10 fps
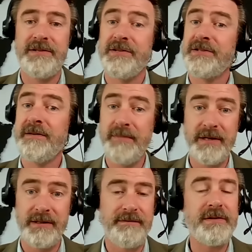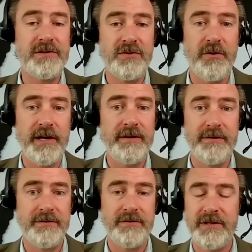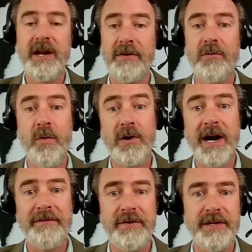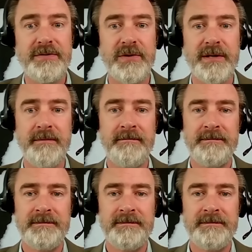It's just the middle of the story. There, there's another war after this one.